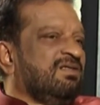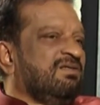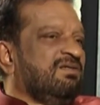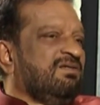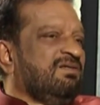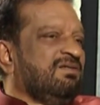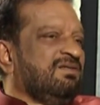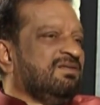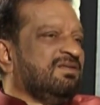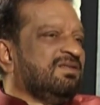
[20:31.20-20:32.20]
So
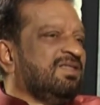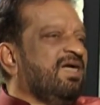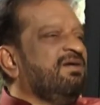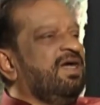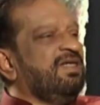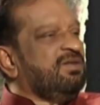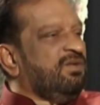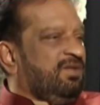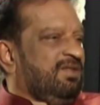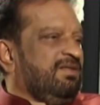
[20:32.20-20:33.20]
I
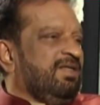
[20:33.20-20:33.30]
told,